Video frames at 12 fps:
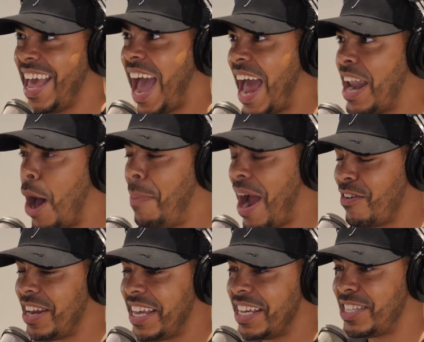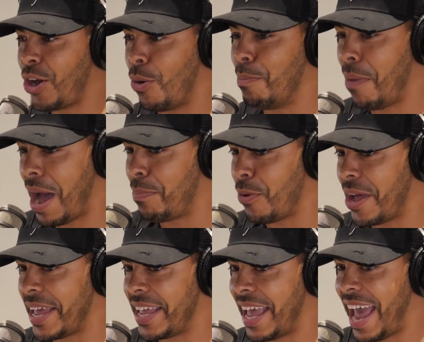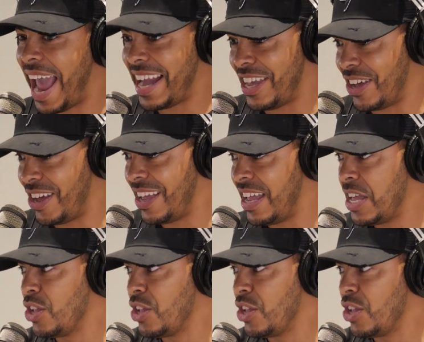And apparently he had told my boy, Elliot,